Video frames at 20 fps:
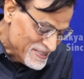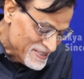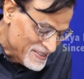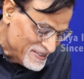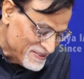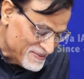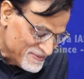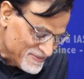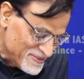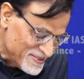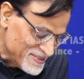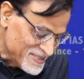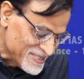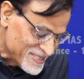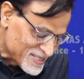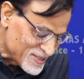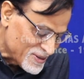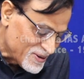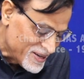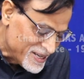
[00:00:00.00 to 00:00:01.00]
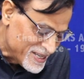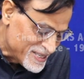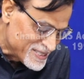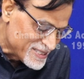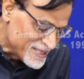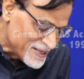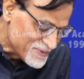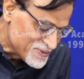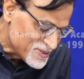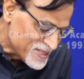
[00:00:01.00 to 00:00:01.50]
It's quite
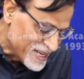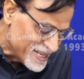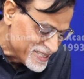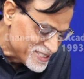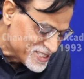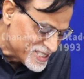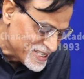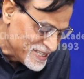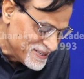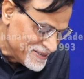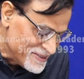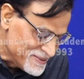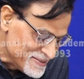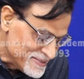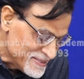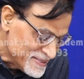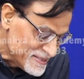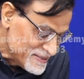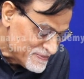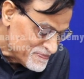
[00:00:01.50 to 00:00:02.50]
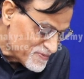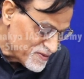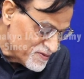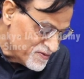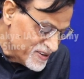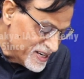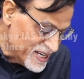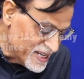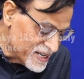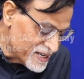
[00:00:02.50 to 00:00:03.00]
substantial.
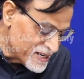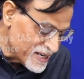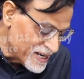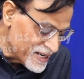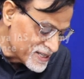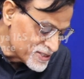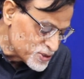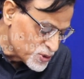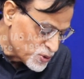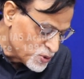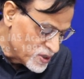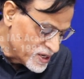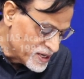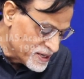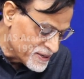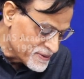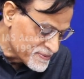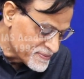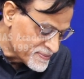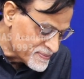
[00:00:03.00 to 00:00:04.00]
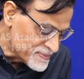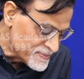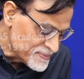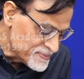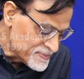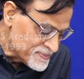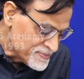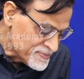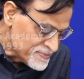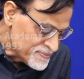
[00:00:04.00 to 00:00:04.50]
Wind and solar
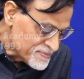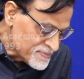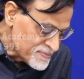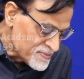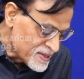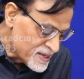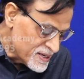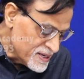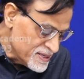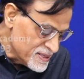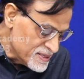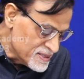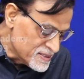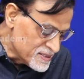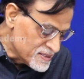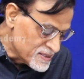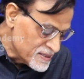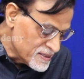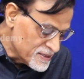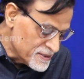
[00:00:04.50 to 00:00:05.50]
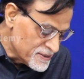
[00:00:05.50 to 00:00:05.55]
is